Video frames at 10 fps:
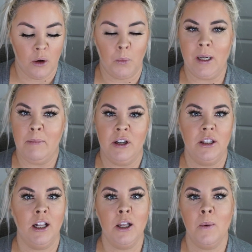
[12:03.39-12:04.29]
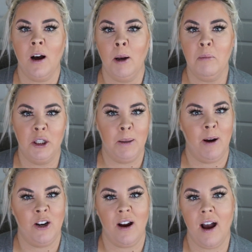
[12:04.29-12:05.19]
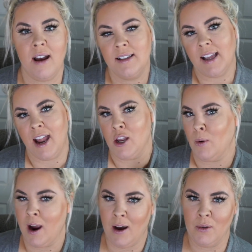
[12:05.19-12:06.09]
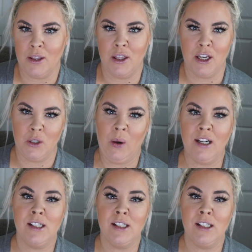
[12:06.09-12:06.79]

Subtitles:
Re-put the glue on, put them on your eyes, and you are out the door.